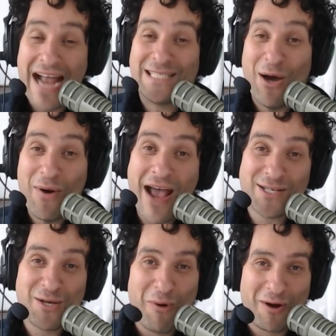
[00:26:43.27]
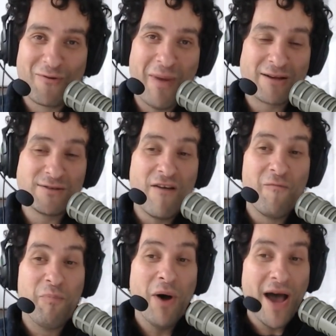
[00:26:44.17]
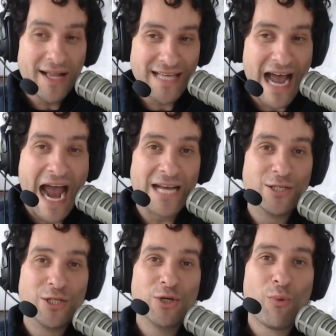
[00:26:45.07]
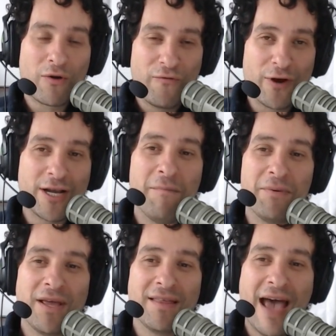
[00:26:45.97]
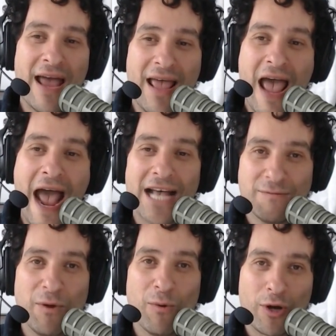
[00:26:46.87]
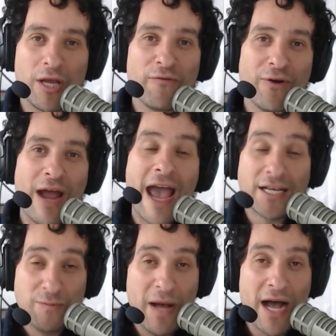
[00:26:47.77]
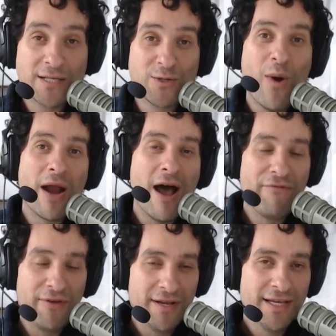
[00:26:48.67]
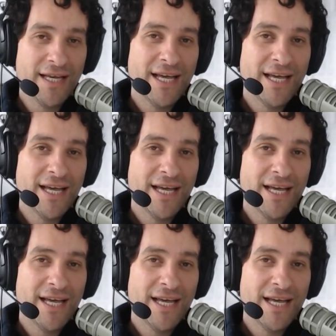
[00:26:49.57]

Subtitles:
I don't actually work for Microsoft, but I do work for a company that has me working for Xbox quite often.